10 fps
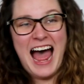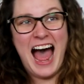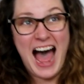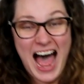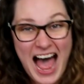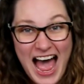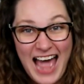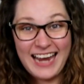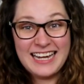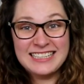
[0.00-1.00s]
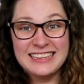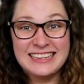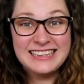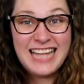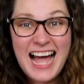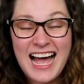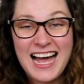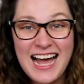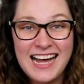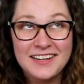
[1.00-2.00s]
I
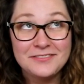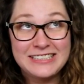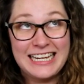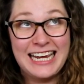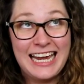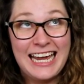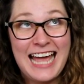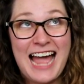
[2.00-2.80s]
loved it.